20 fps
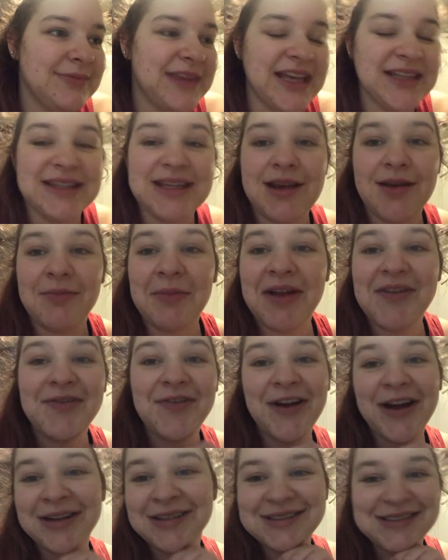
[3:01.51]
that's it. My
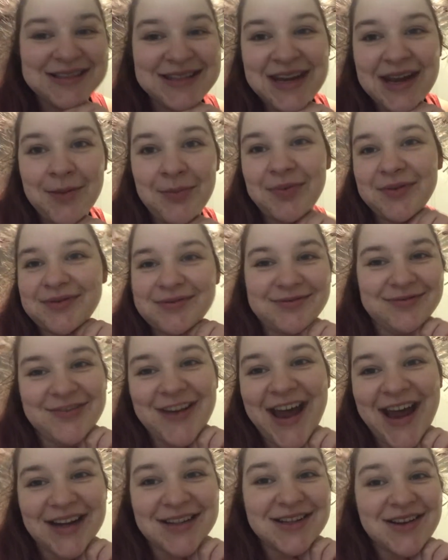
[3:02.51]
fun tip
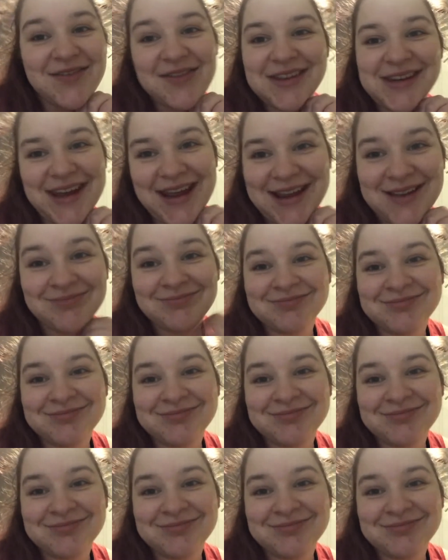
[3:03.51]
fact of the day.